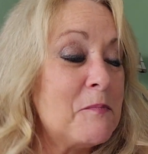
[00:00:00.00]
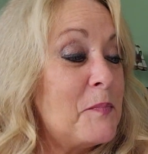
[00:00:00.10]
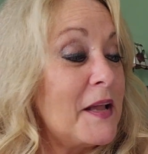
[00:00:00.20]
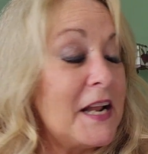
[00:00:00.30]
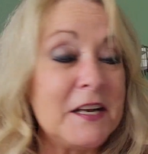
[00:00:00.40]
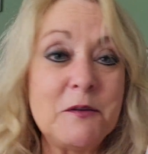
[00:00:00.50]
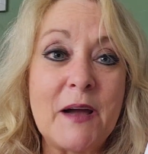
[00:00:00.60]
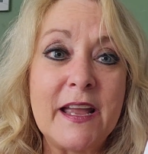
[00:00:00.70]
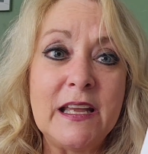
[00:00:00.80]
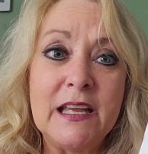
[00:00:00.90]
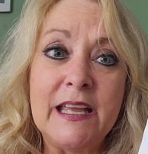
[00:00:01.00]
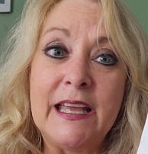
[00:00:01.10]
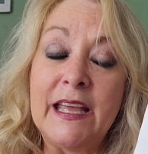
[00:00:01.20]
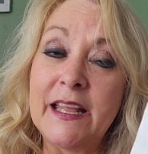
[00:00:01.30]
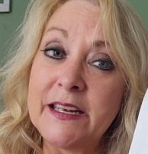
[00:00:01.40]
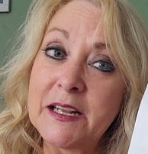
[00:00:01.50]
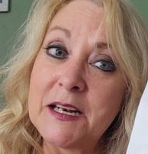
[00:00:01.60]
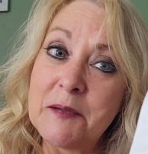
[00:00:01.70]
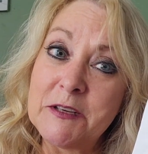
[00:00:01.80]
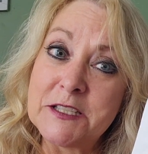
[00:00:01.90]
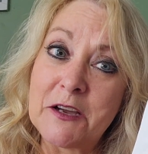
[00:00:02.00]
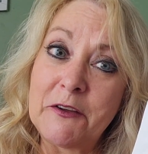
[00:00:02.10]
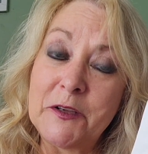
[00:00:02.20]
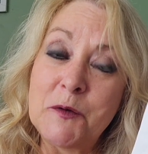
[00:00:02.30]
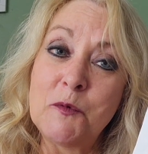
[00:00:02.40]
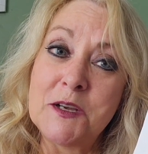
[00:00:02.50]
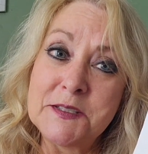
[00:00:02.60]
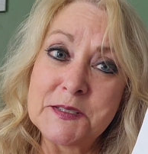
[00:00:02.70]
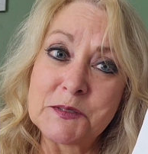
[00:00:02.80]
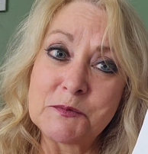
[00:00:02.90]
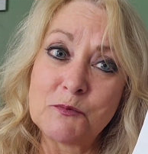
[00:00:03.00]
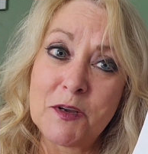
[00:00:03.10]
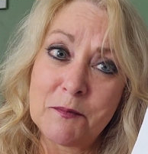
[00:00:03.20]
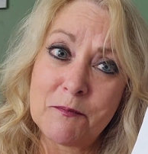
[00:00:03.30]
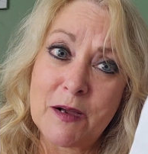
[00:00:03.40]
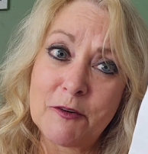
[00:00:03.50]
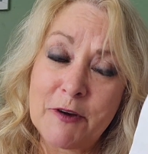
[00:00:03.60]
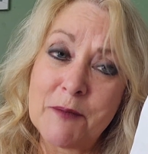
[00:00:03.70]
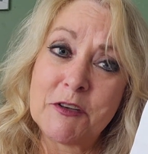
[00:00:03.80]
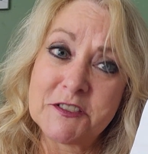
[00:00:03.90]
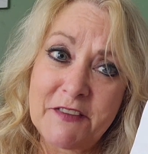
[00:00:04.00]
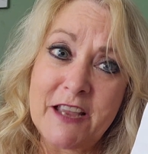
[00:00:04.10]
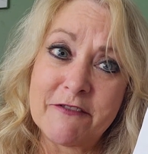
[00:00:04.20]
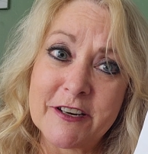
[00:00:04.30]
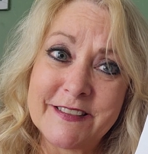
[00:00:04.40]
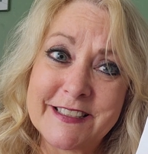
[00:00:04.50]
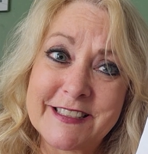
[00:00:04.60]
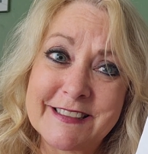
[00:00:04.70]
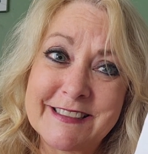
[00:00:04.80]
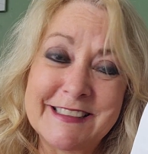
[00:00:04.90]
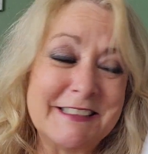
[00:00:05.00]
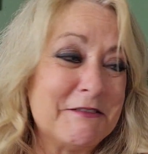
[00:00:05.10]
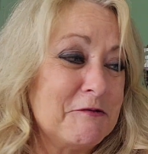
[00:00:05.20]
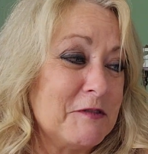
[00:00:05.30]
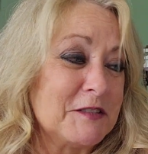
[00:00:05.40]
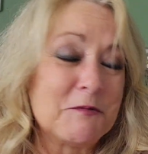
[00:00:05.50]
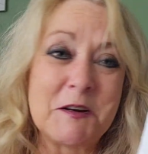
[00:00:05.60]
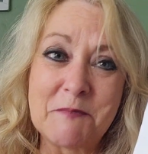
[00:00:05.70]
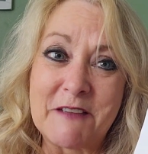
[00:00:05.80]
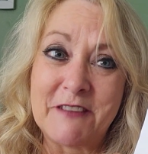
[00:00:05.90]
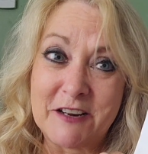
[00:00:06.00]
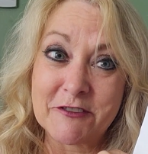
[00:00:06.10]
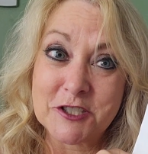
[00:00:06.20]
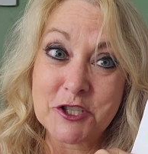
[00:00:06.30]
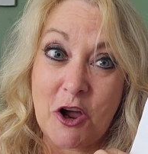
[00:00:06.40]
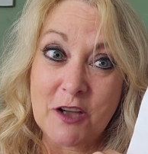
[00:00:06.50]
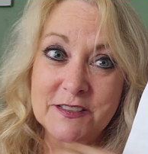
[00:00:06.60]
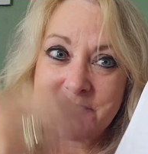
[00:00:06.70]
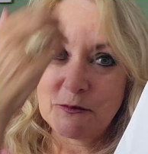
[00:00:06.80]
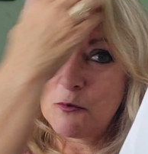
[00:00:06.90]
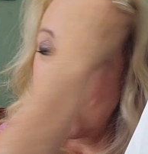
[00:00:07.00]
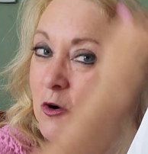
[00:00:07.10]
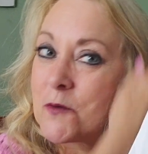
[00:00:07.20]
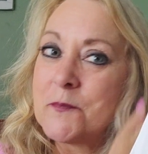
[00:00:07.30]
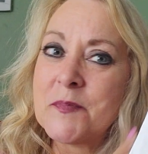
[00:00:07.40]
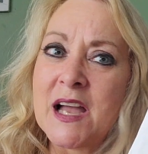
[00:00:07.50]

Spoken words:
But anyway, and let me tell you, it was one of my grandma's favorites. It was one of my favorite shawls. Warm.